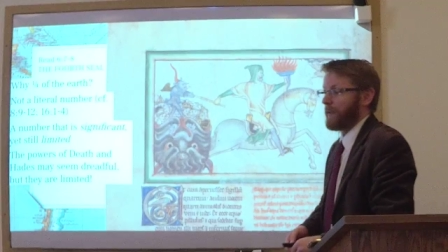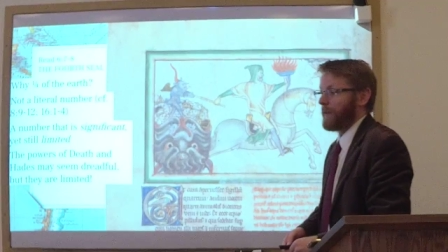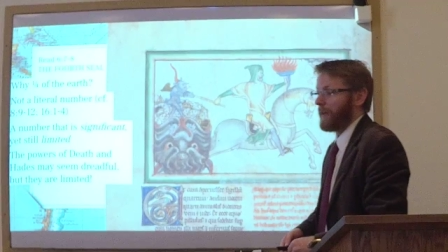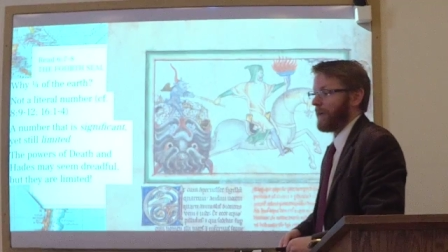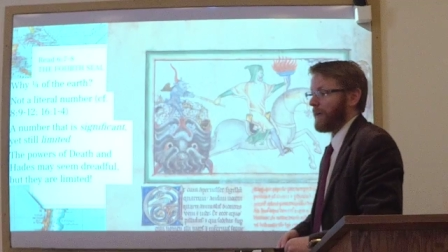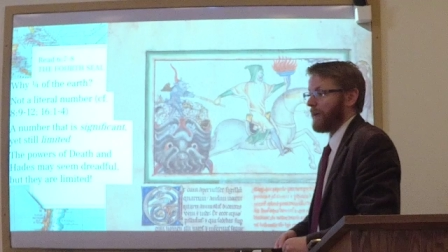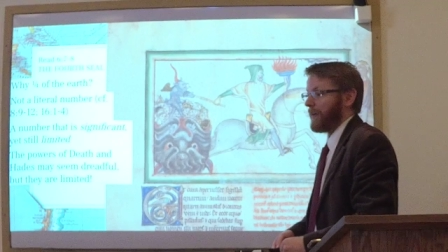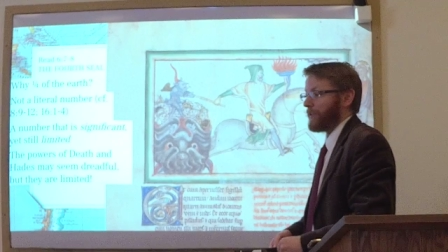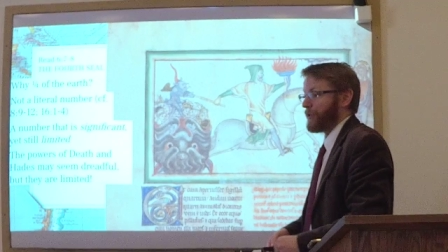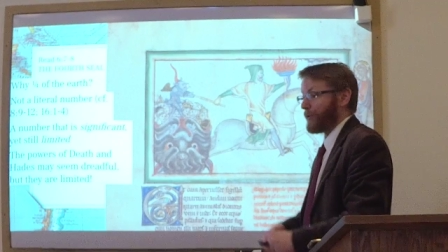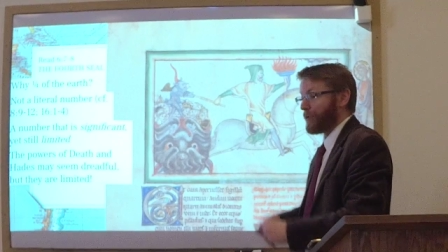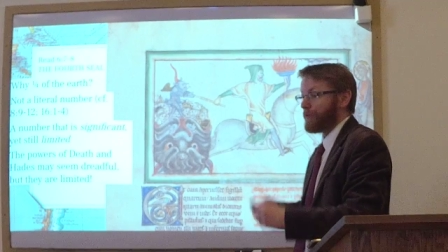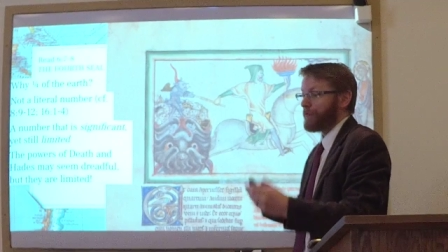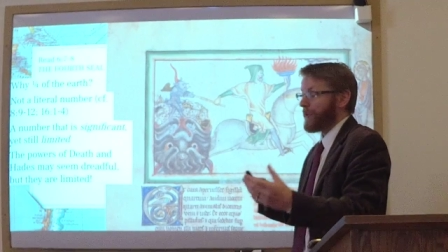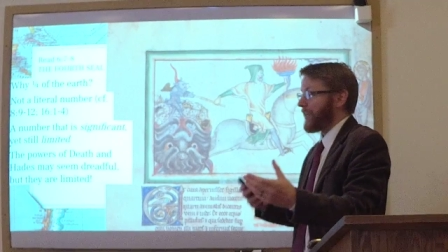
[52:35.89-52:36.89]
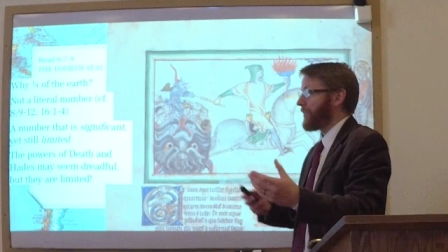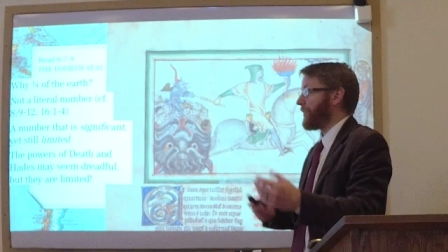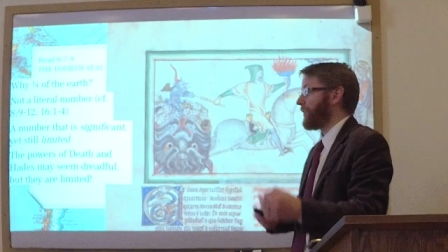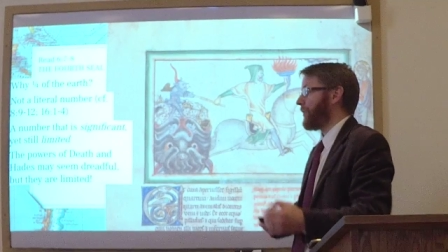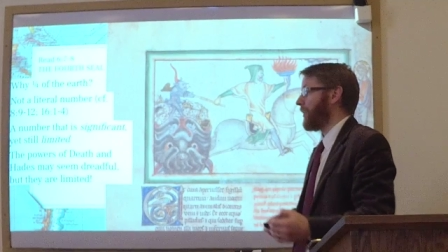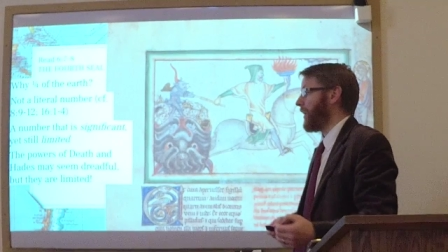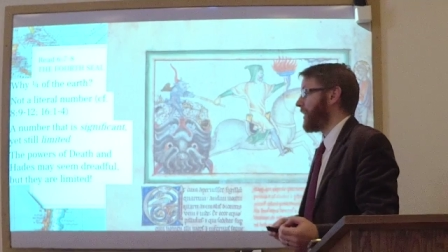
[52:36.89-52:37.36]
uh, true faith
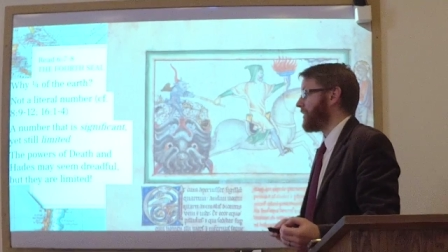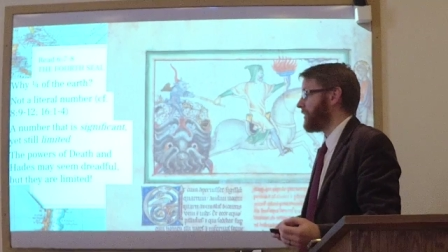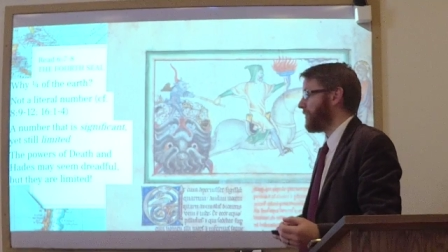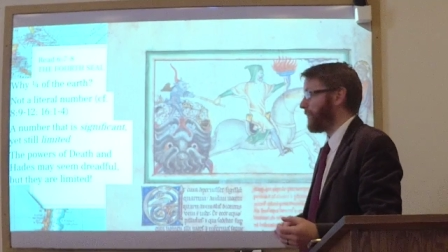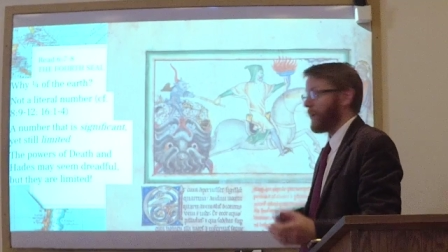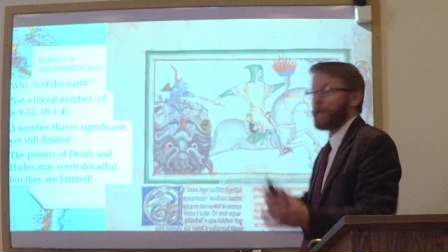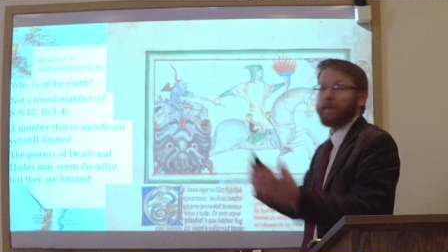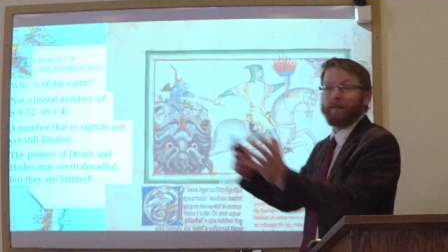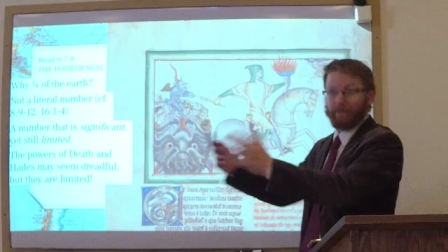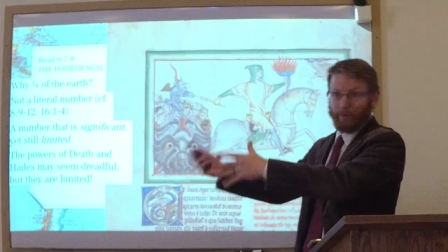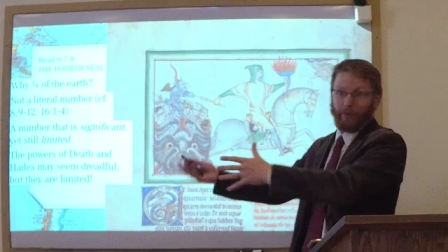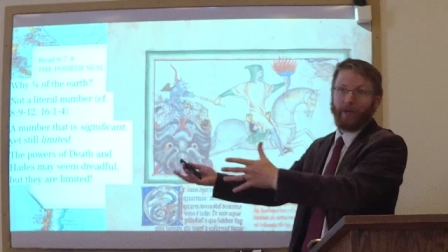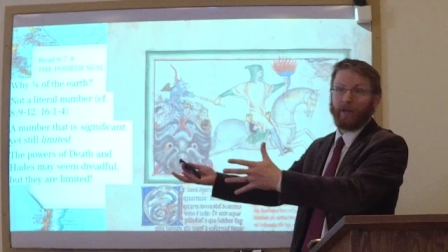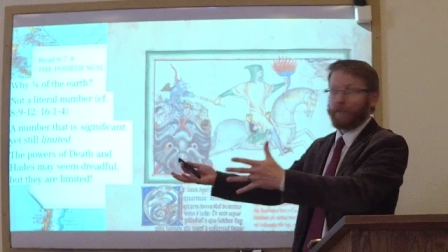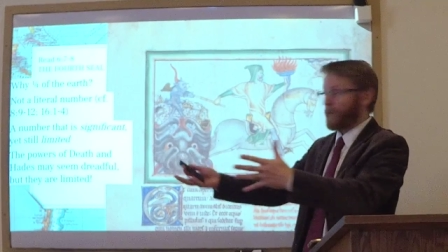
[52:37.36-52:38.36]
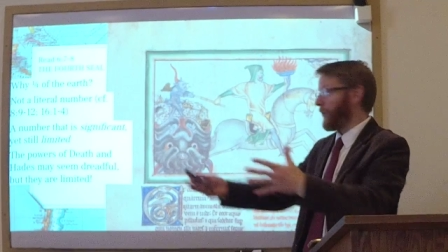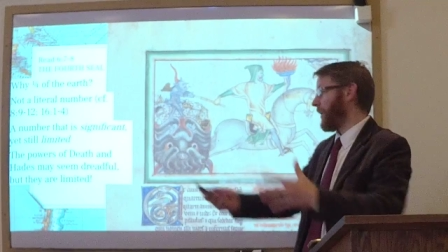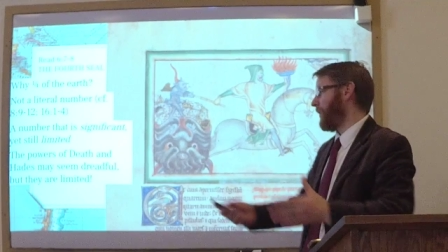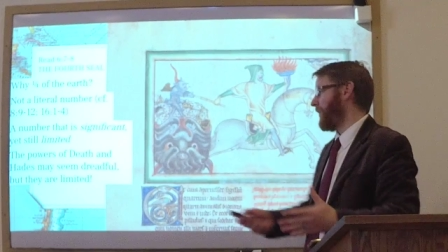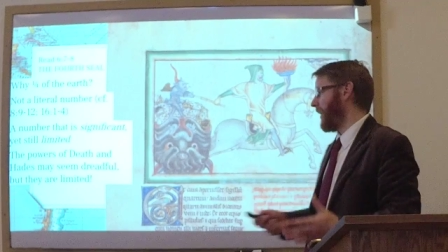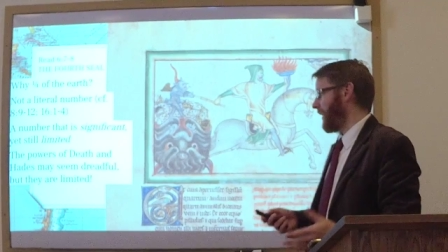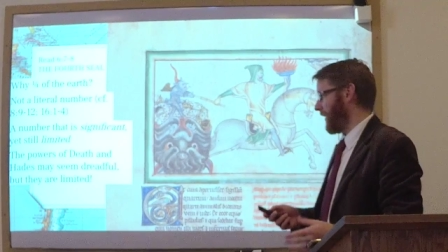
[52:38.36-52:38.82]
in Christ, but we all know
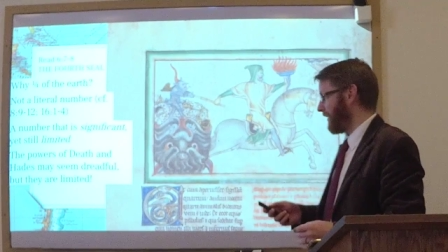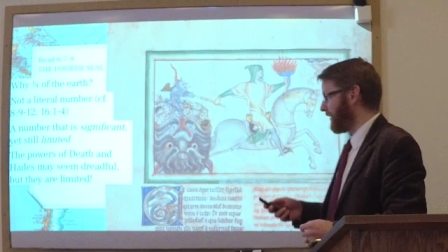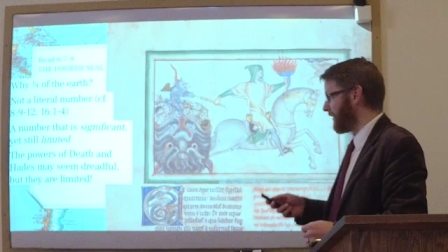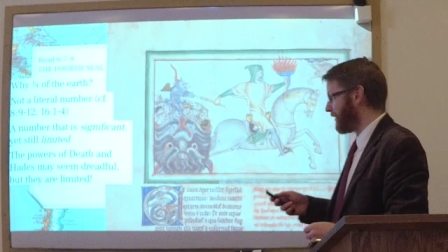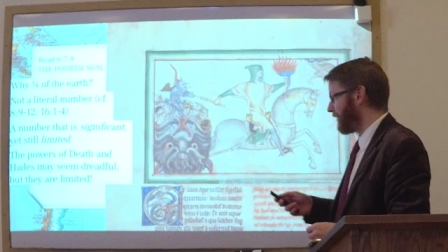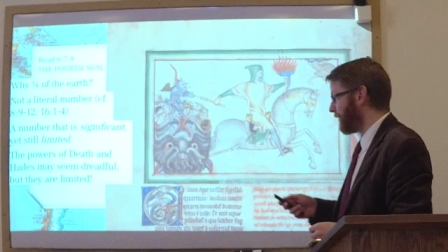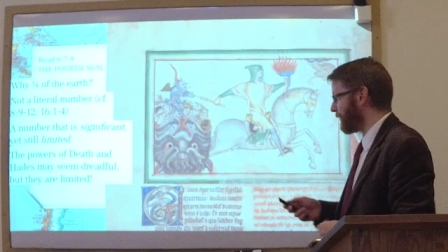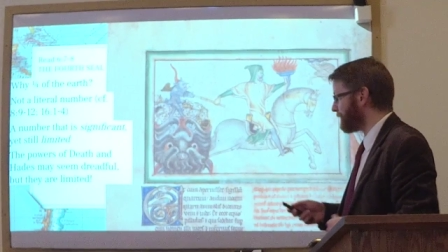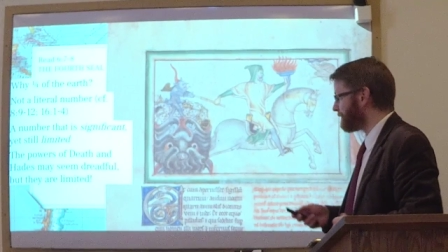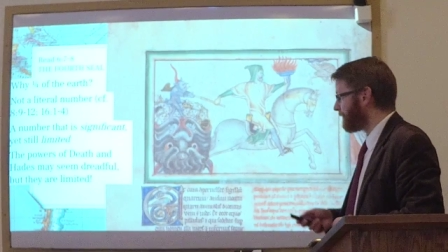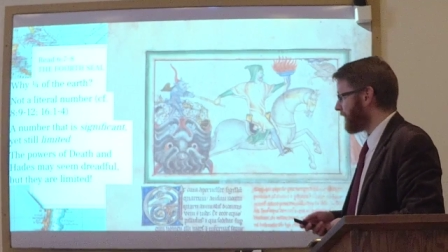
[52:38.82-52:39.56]
how that ended too.